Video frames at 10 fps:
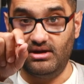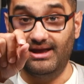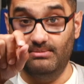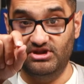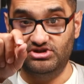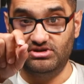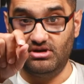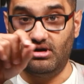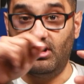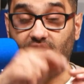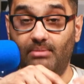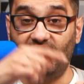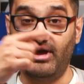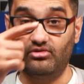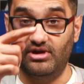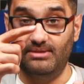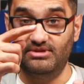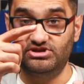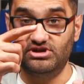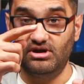image. On top of that green
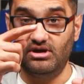image,